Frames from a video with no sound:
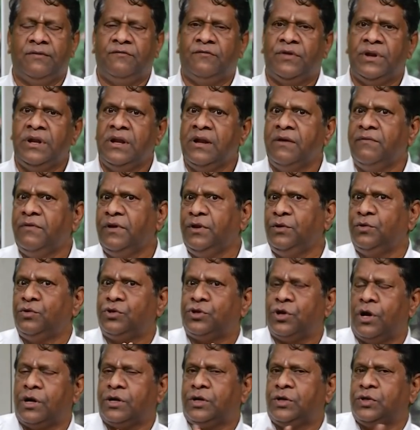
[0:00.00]
Whenever you
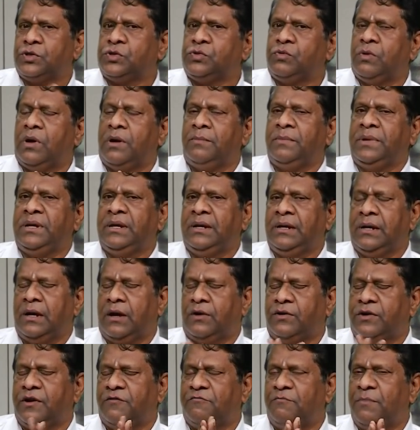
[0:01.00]
talk to Swami,
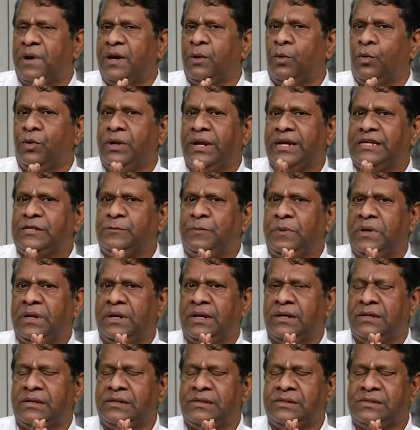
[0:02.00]
out of my own
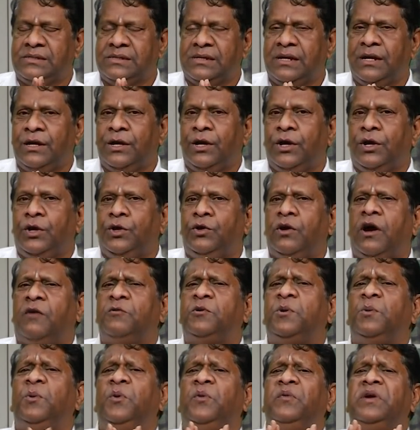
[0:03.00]
experience, you
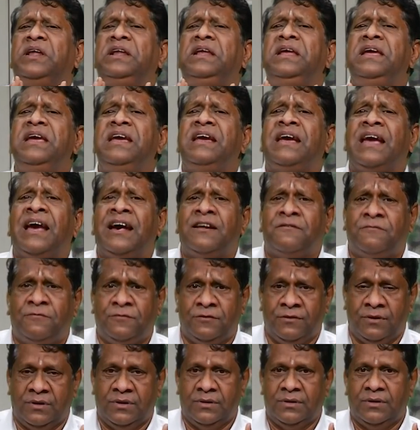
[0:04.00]
have to be very
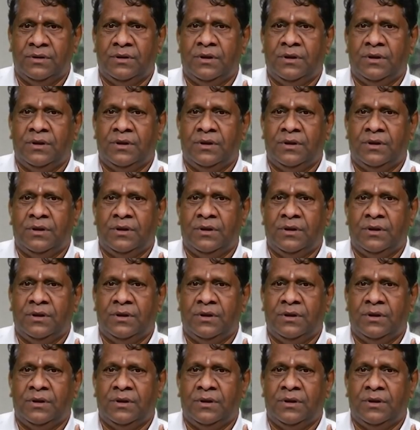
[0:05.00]
careful.